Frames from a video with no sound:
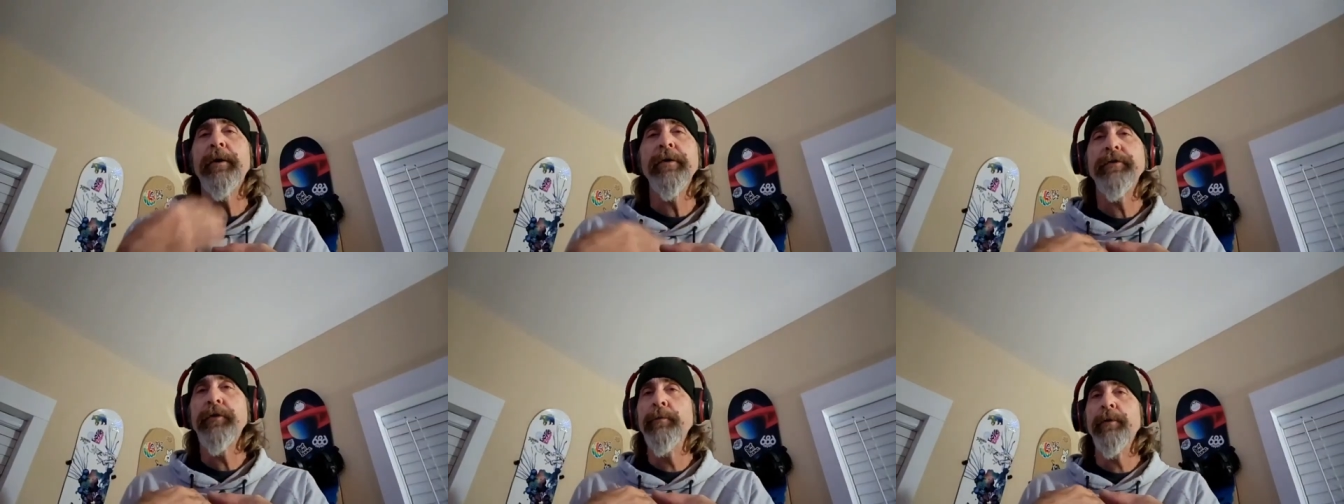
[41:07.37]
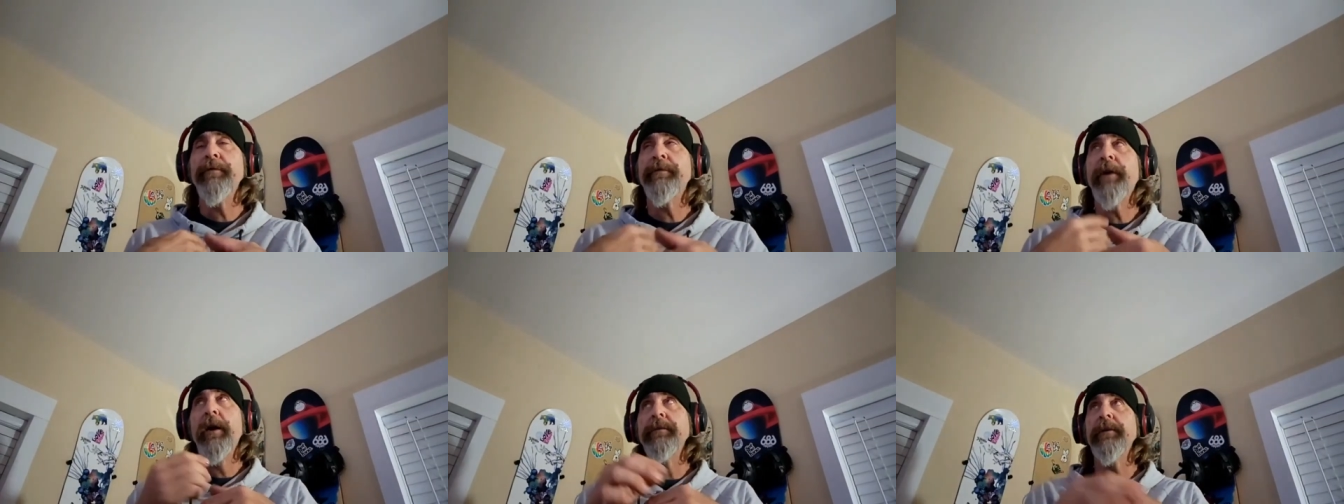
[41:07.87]
I'm a consumer
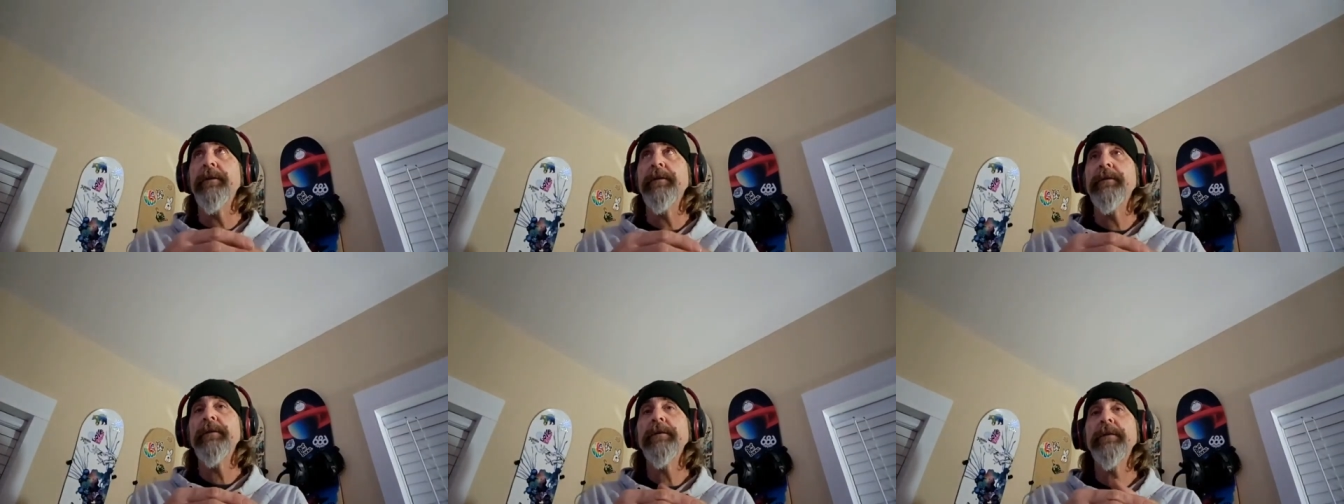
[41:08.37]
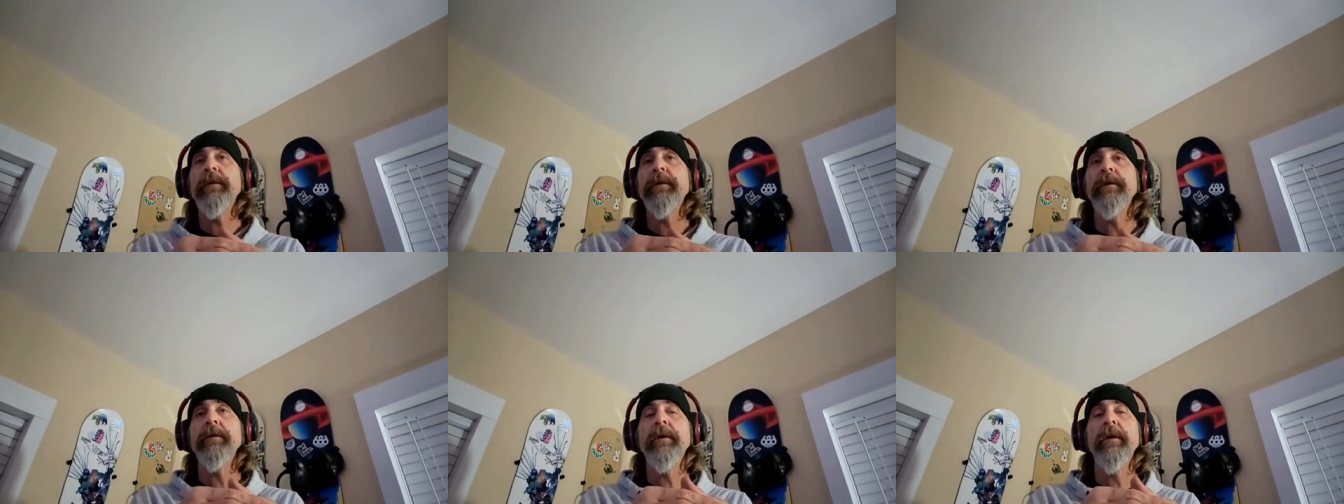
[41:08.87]
of content.
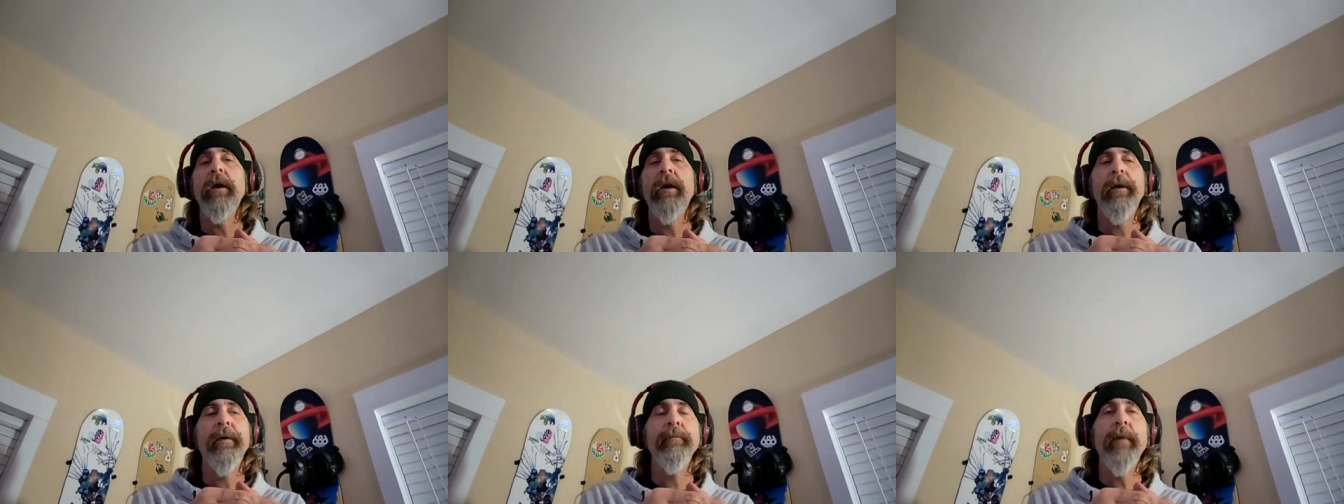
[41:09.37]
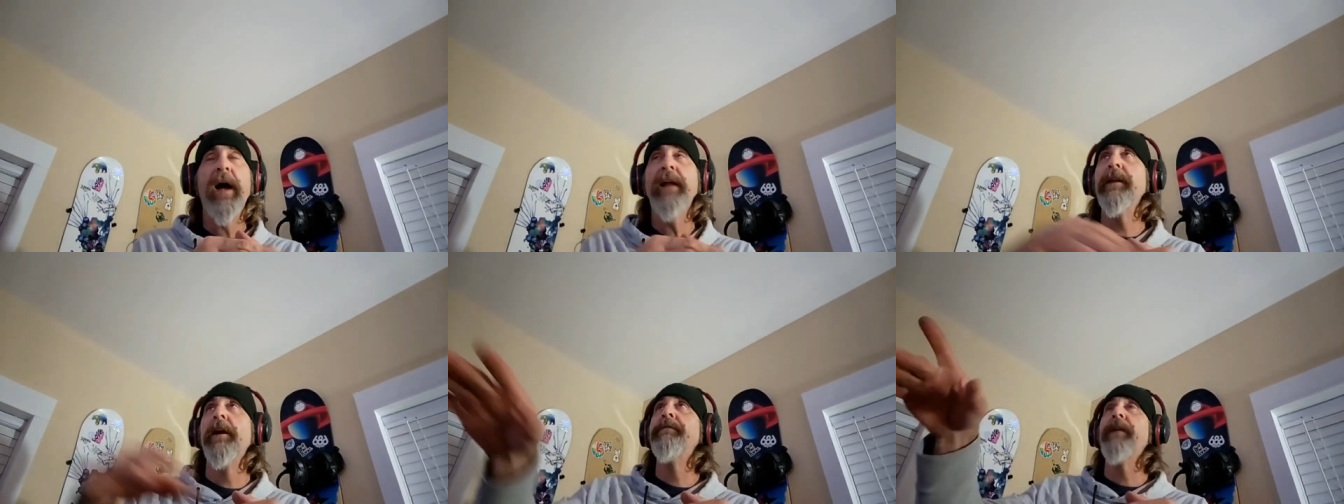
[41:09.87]

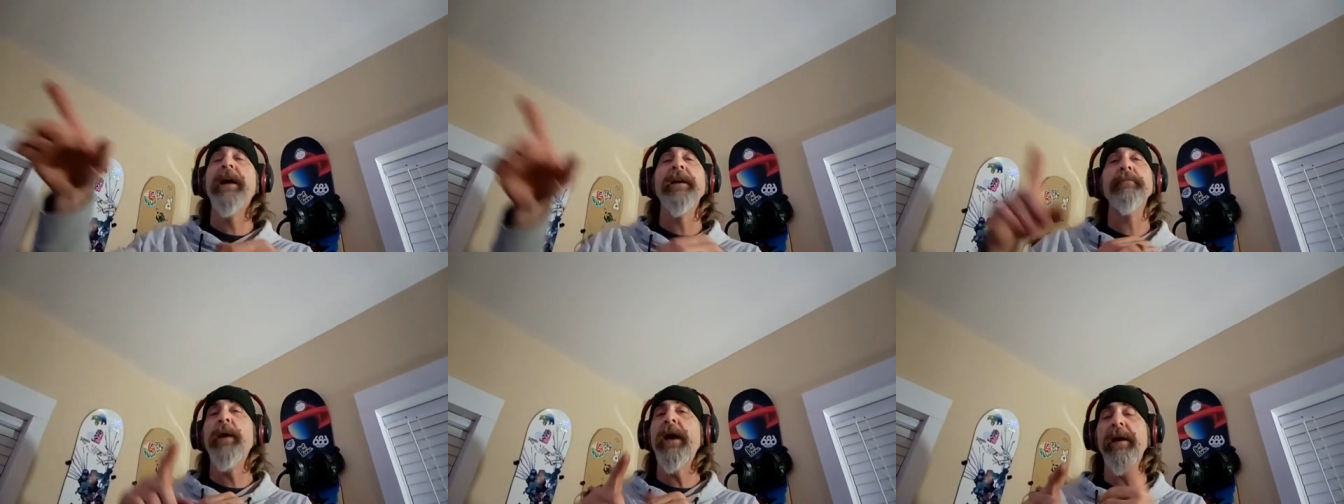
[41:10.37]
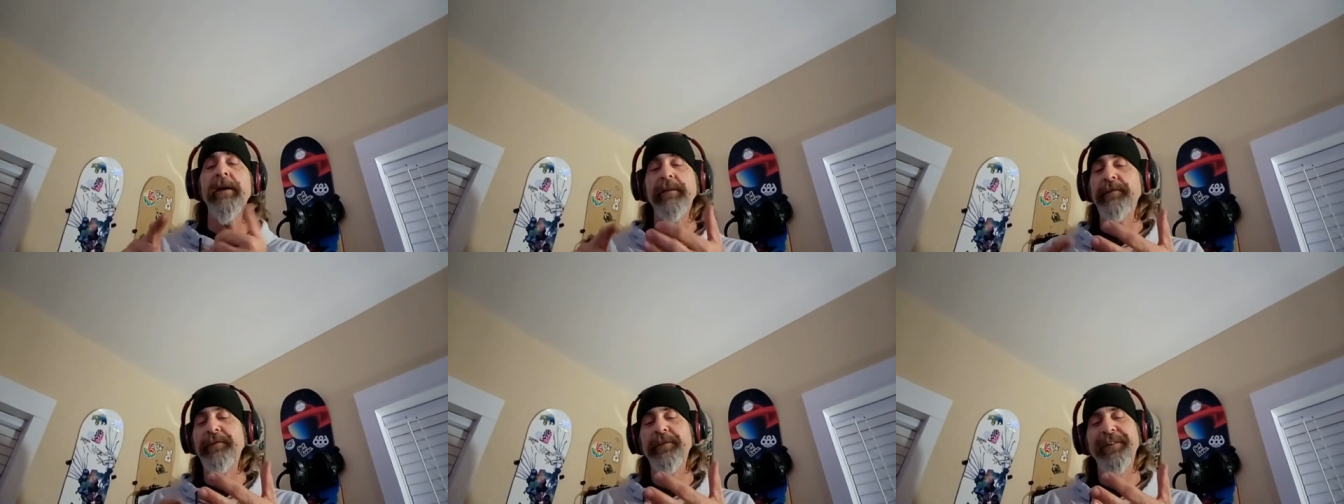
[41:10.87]
I love
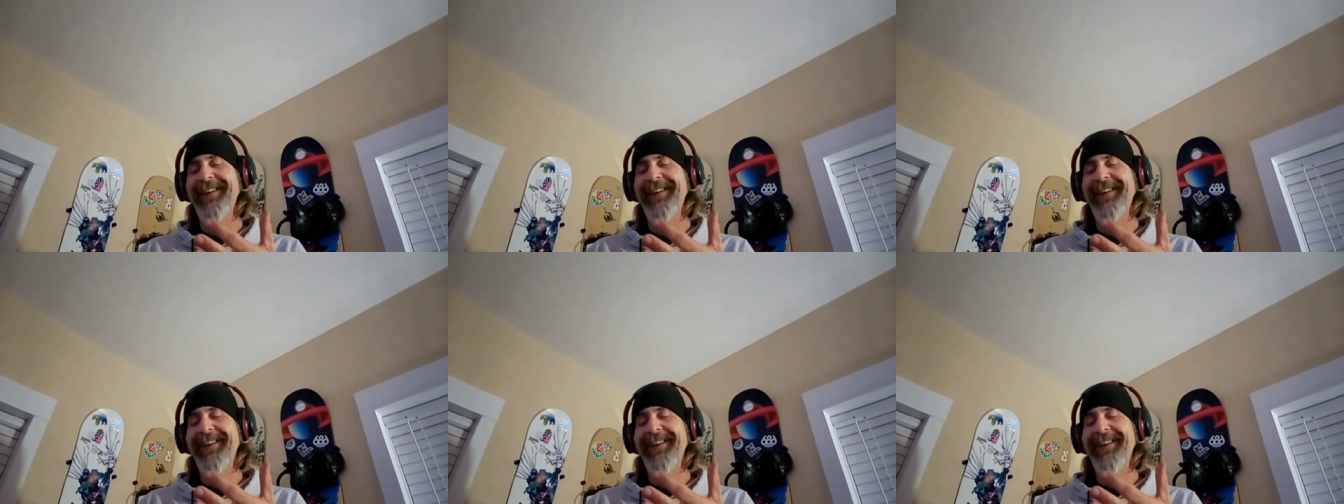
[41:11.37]
man.